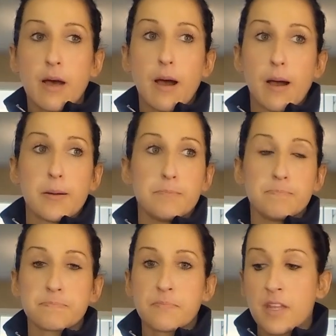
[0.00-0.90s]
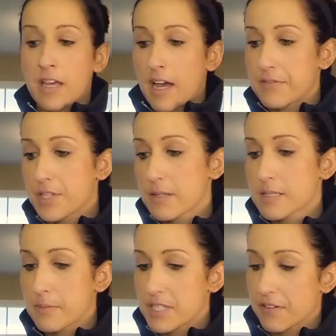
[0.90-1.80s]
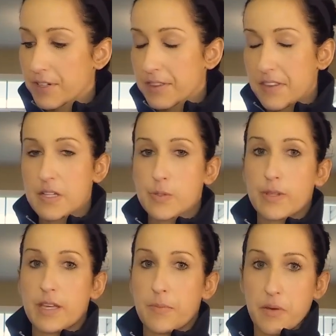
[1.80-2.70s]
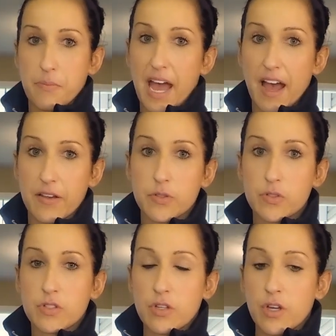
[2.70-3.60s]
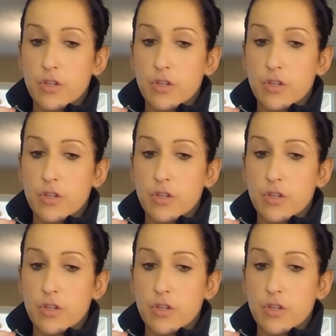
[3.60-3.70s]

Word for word: Um, I've done some different things with them in the past.